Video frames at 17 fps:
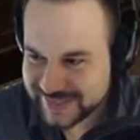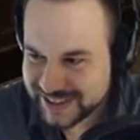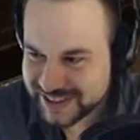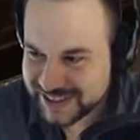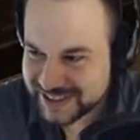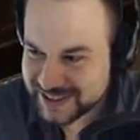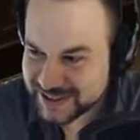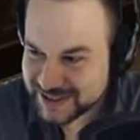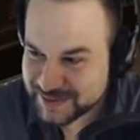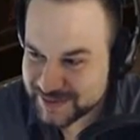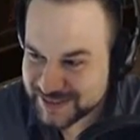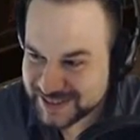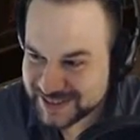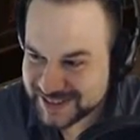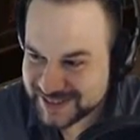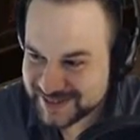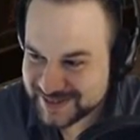did I spell
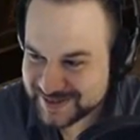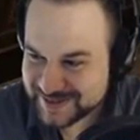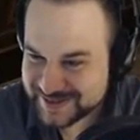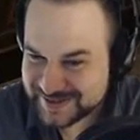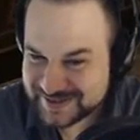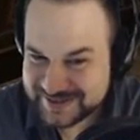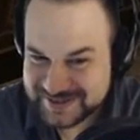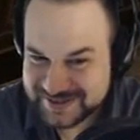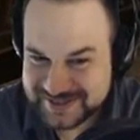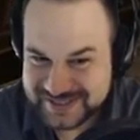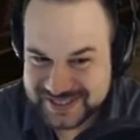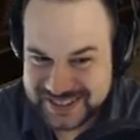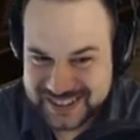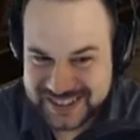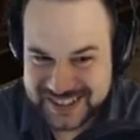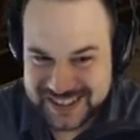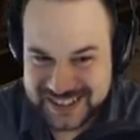it?
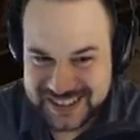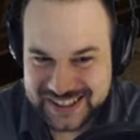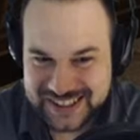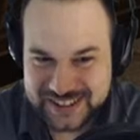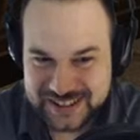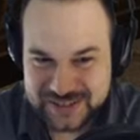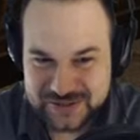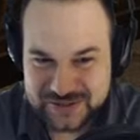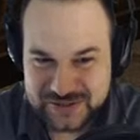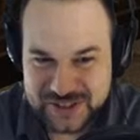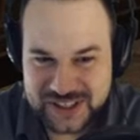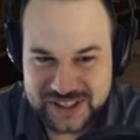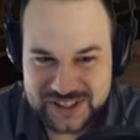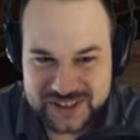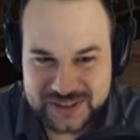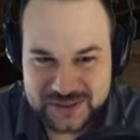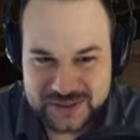Dear
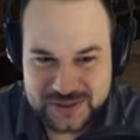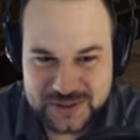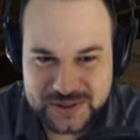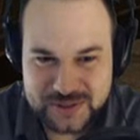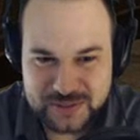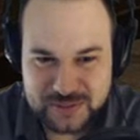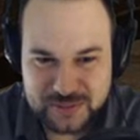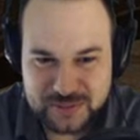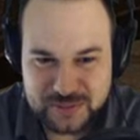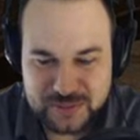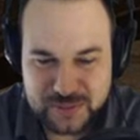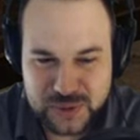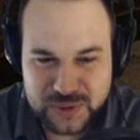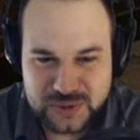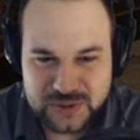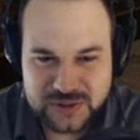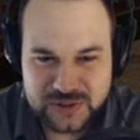friend, who is the
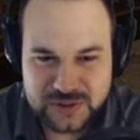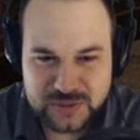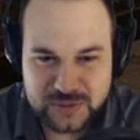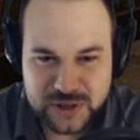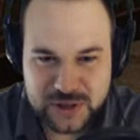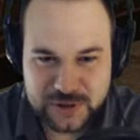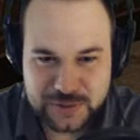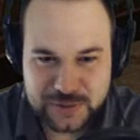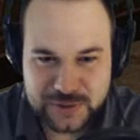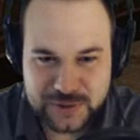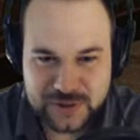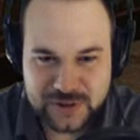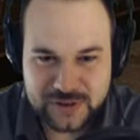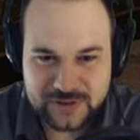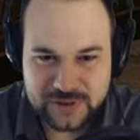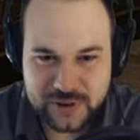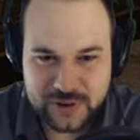most admirable
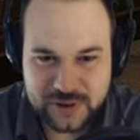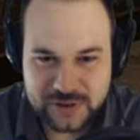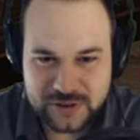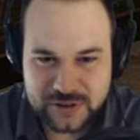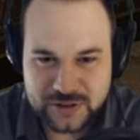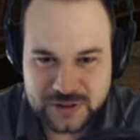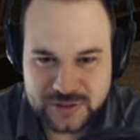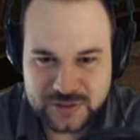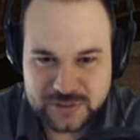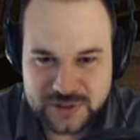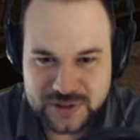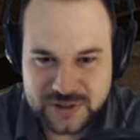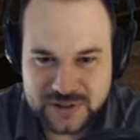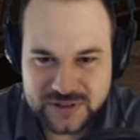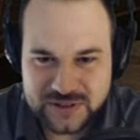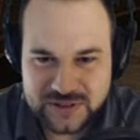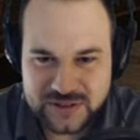of all the
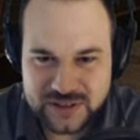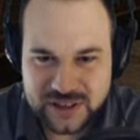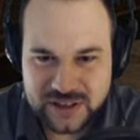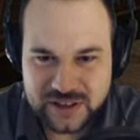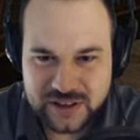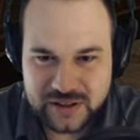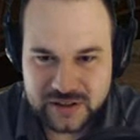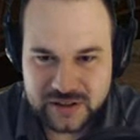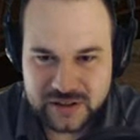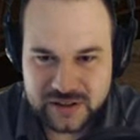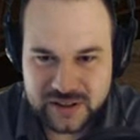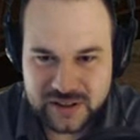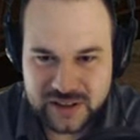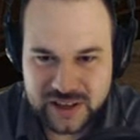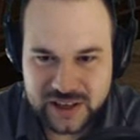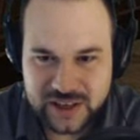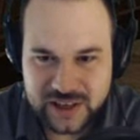Olympians, none other than
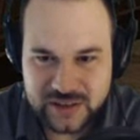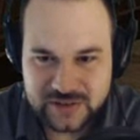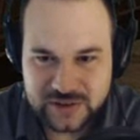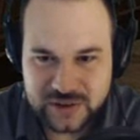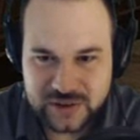the king of the